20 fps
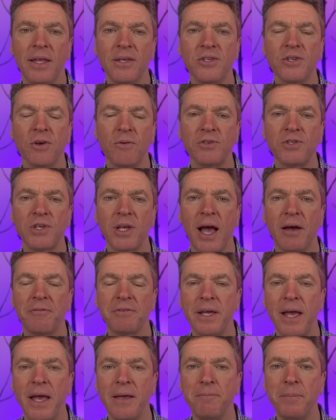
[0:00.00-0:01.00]
this is obviously
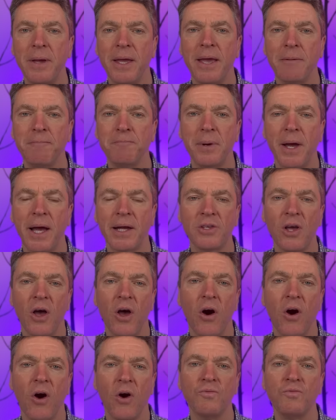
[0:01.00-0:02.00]
having a big impact
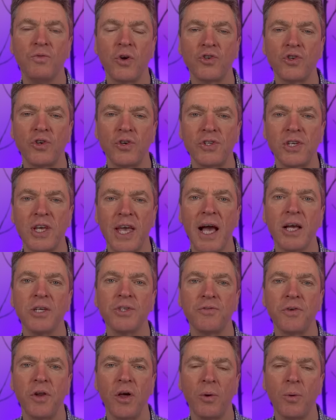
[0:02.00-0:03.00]
on Russia's
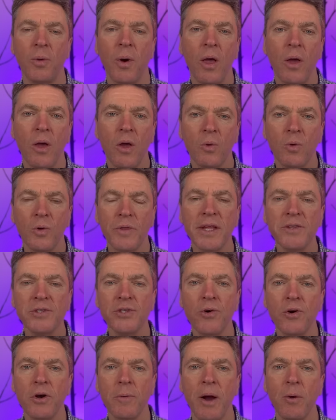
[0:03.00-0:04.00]
cash flow. We'll then
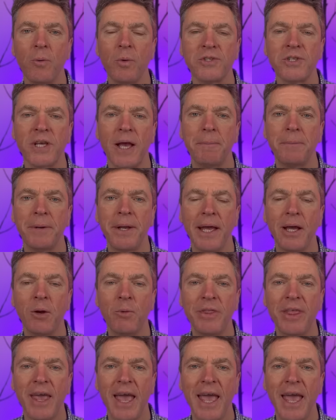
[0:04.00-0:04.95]
talk about what's happening with